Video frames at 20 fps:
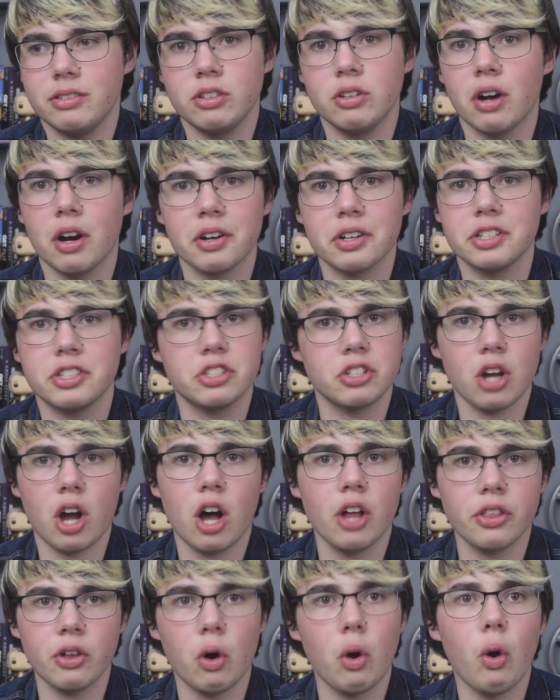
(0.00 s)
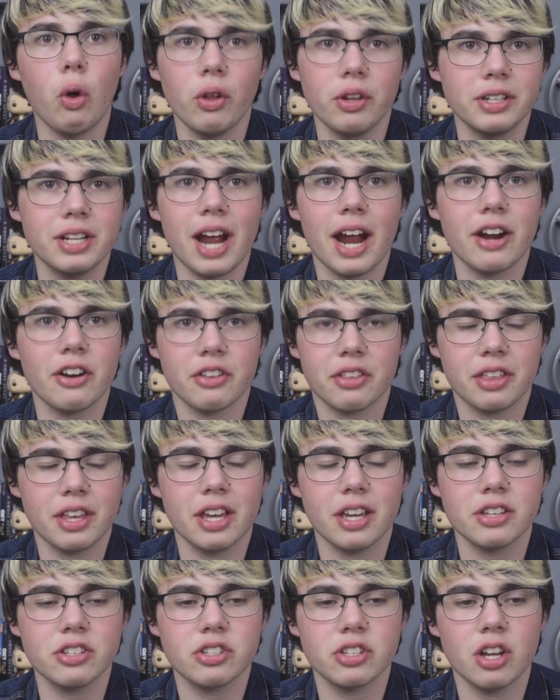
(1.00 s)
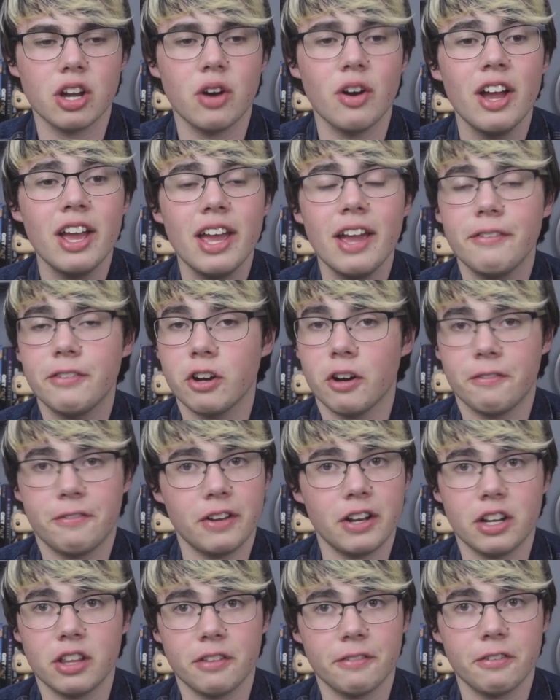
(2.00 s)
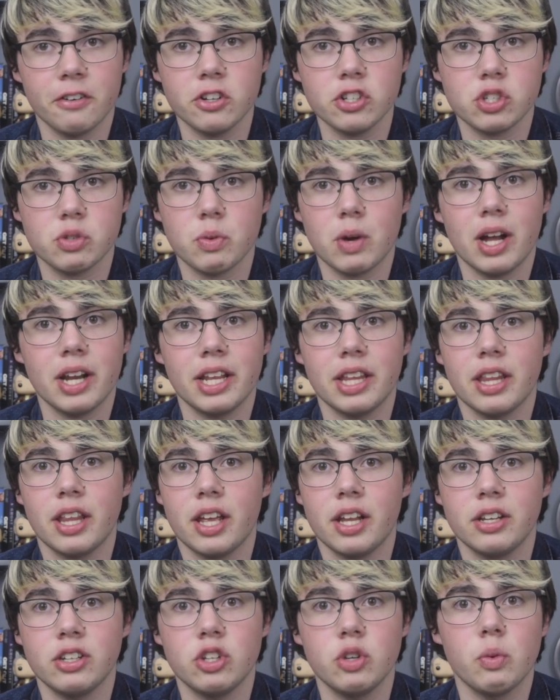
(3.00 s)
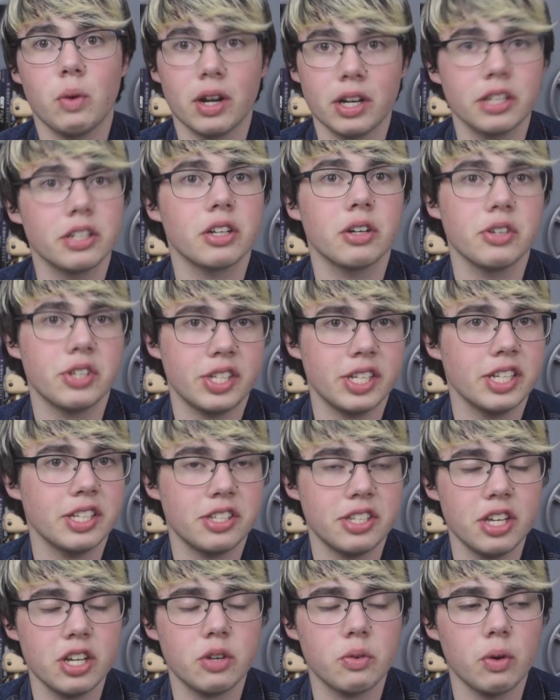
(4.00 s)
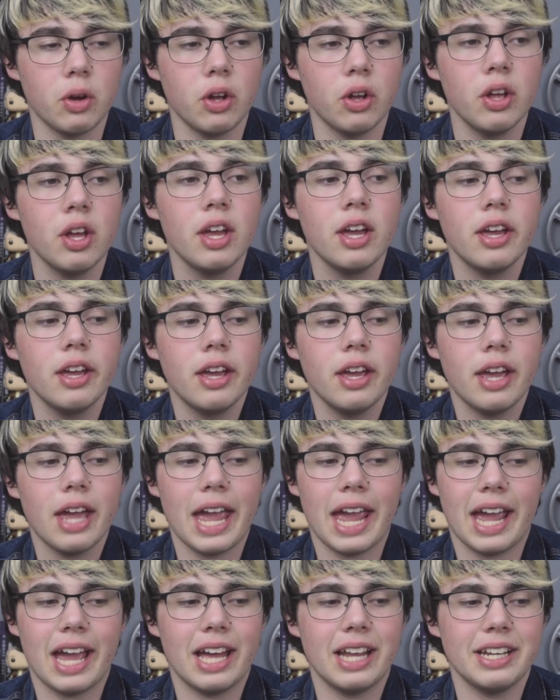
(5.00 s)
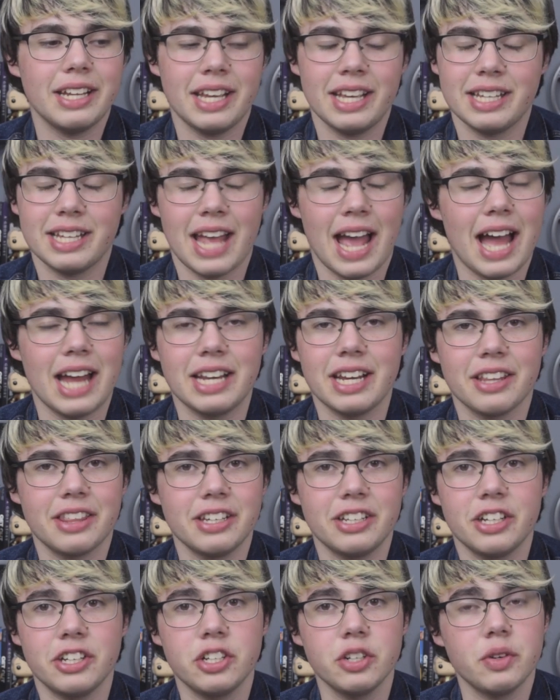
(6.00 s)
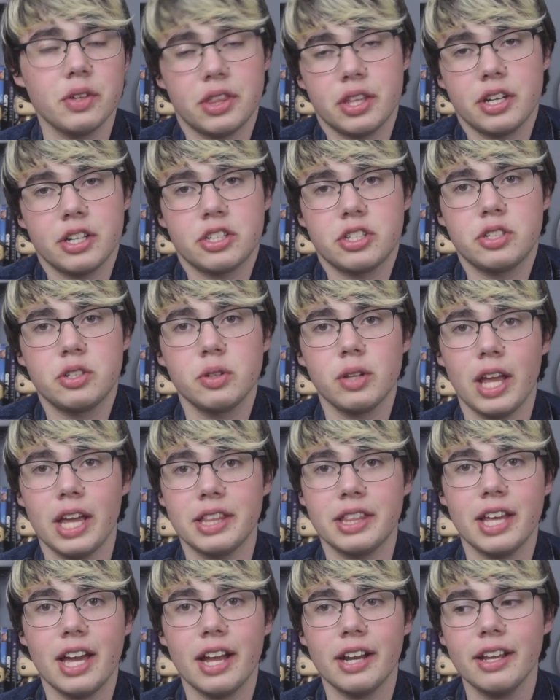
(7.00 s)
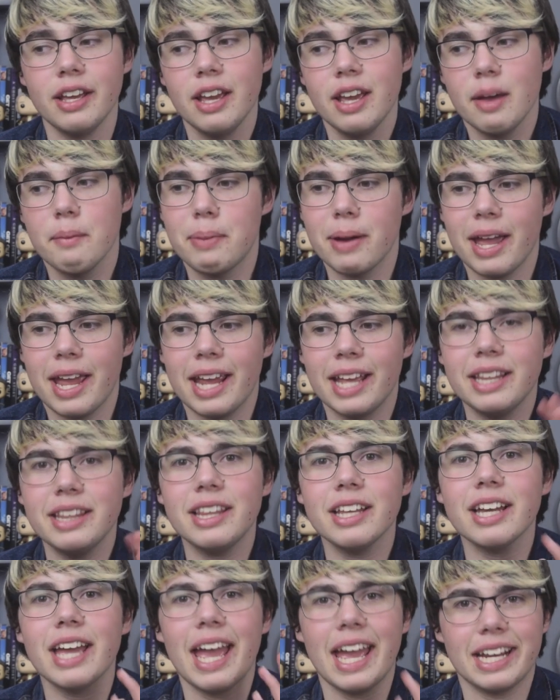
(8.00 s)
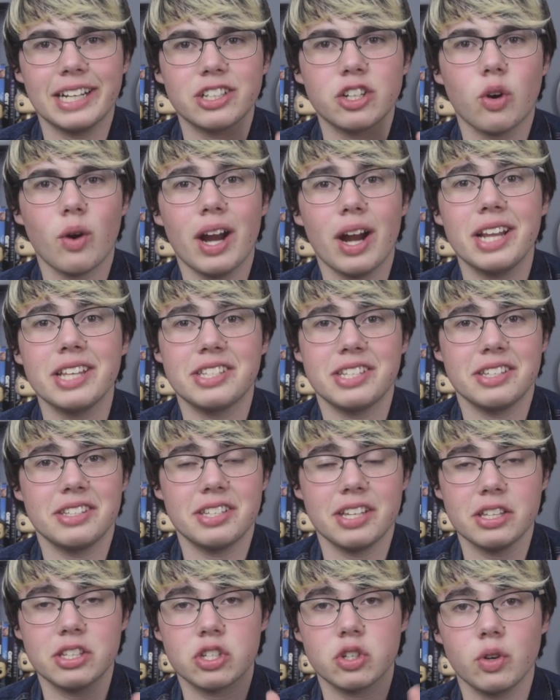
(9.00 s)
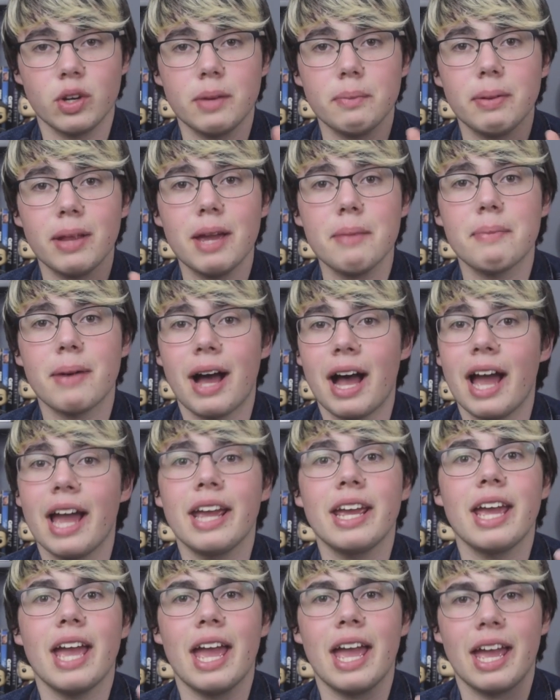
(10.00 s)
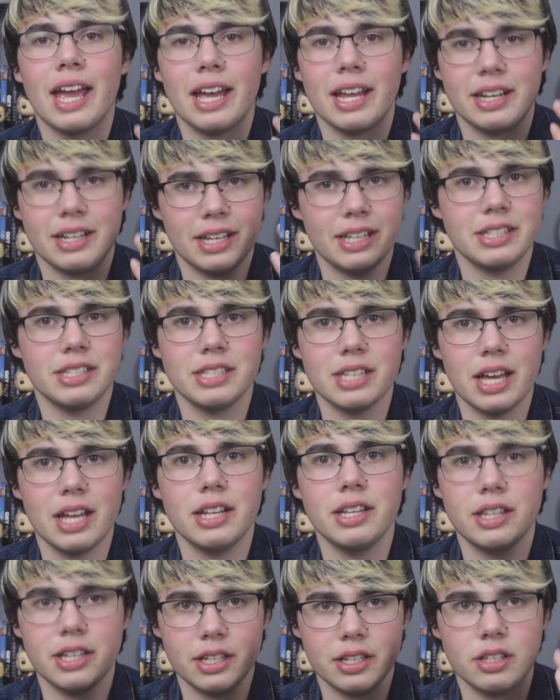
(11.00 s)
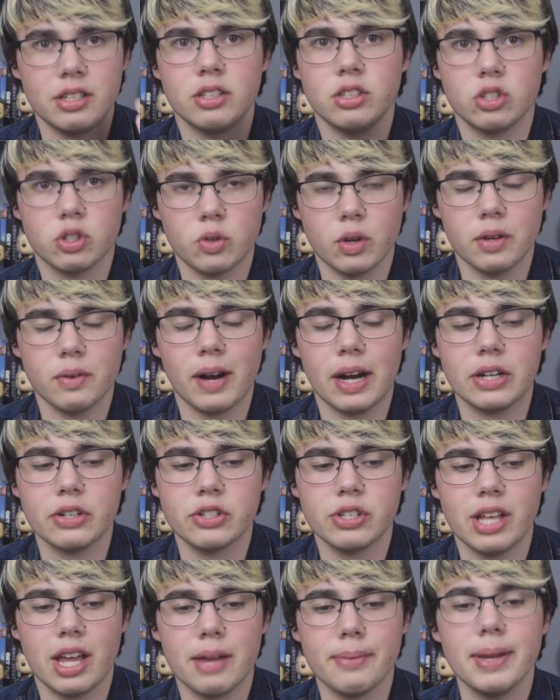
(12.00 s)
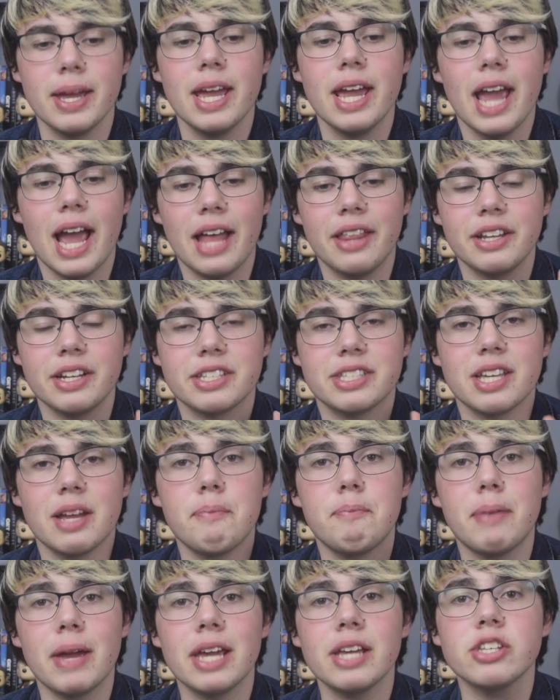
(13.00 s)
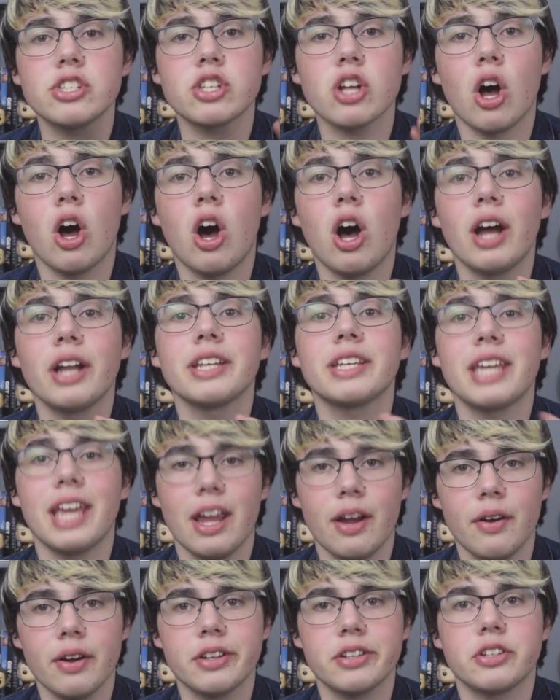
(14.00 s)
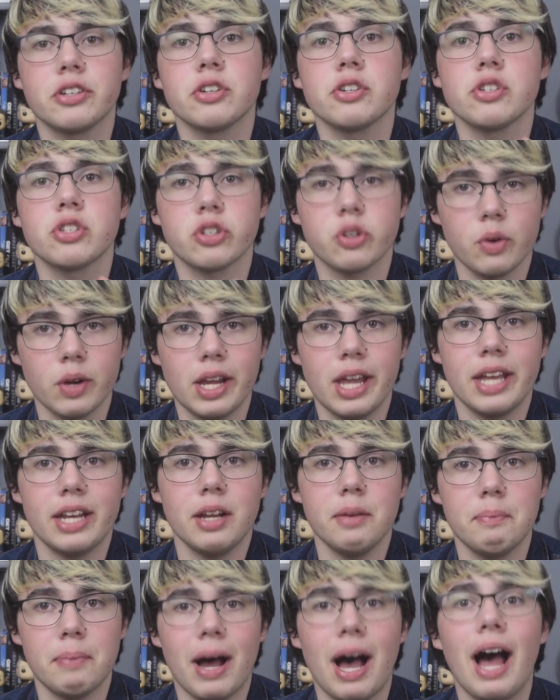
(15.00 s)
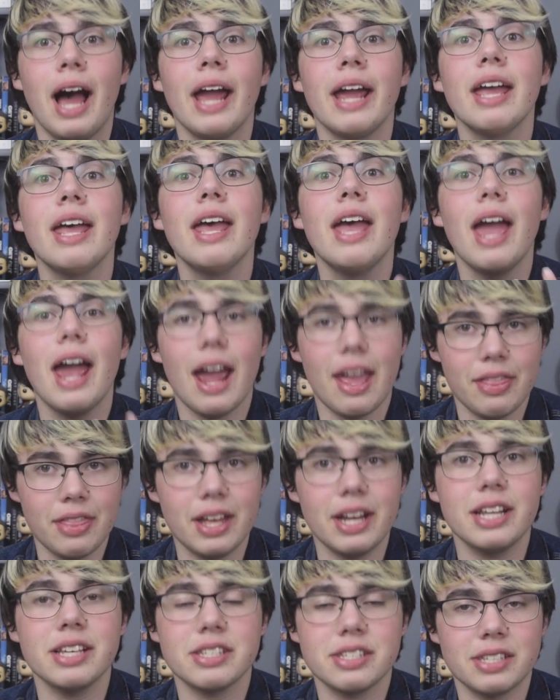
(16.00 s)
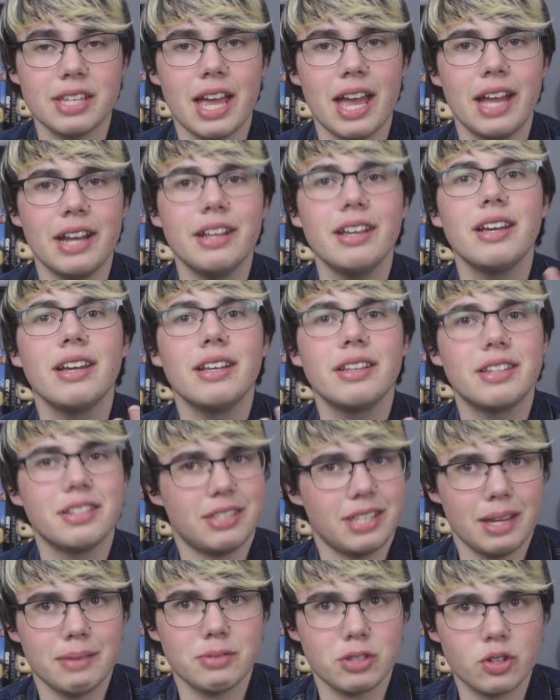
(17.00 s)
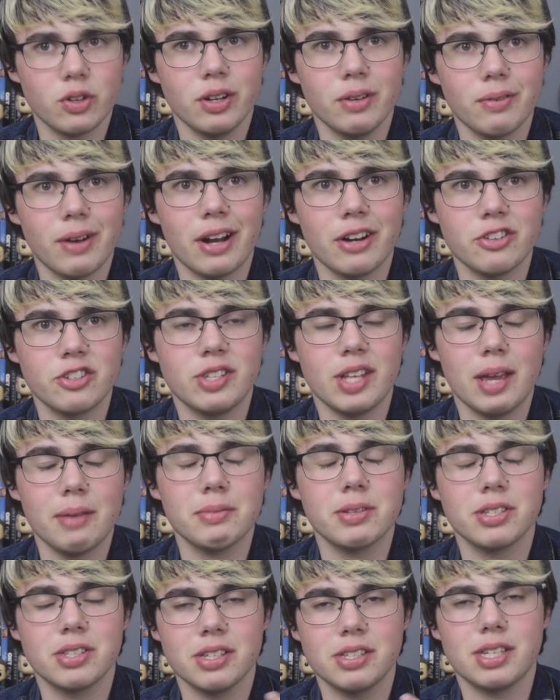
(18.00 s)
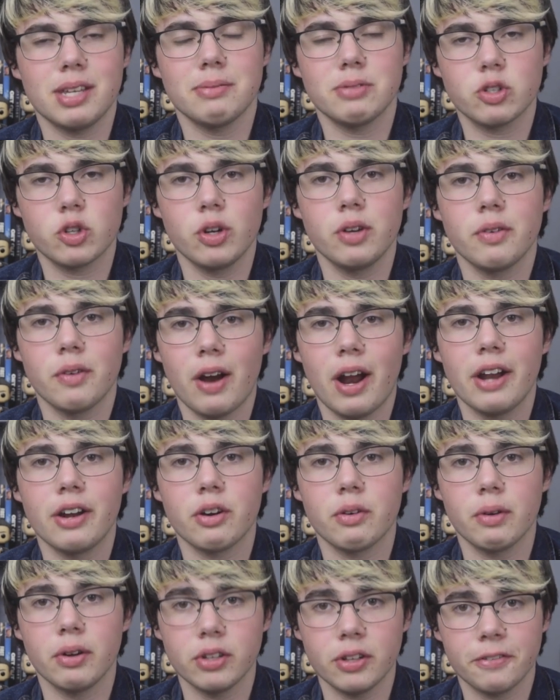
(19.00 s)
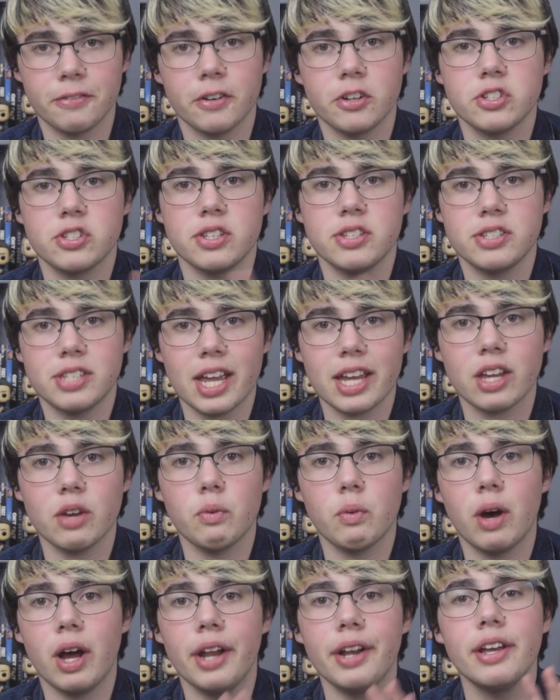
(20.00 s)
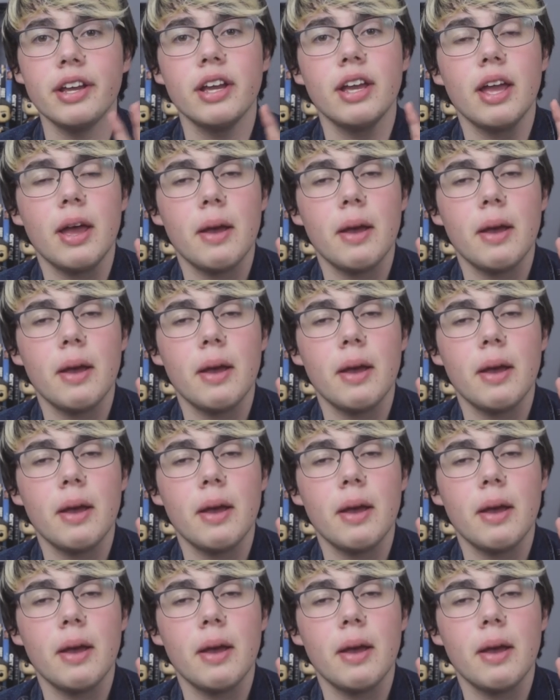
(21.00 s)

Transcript: you already saw the whole entire thing, so if you're a fan of the first one and then you wanted to go see a sequel and it had nothing to do with it, it's too late then. But in the end credits, it said screenplay by, and it said the screenwriter's name, and then it said based on characters created by, and then it said the same screenwriter's name, because the same screenwriter wrote the first and second one.